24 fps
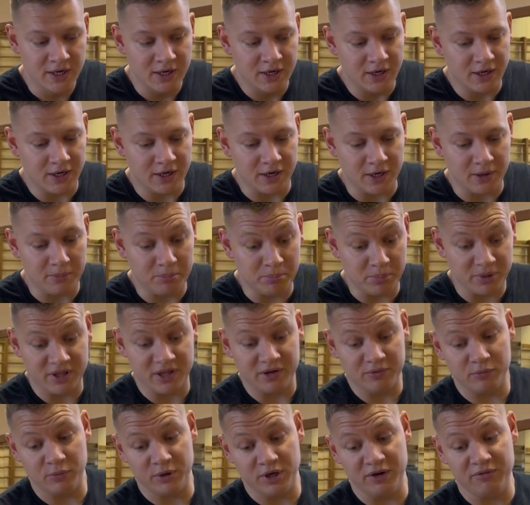
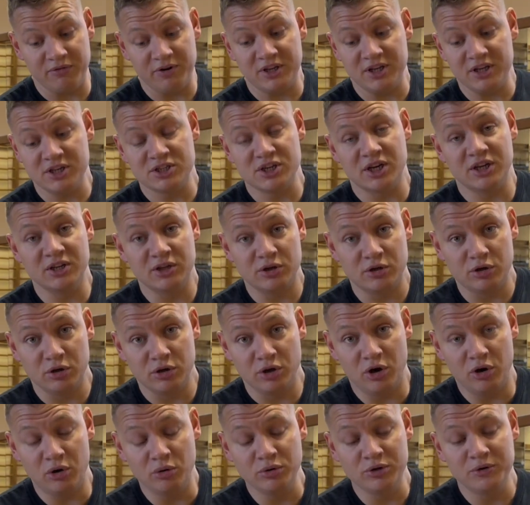But when everything's under the
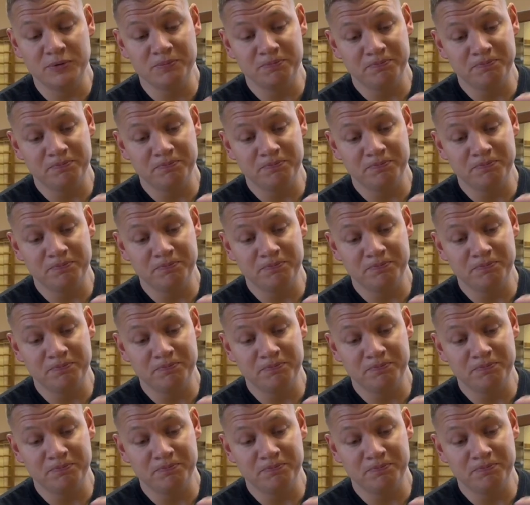load,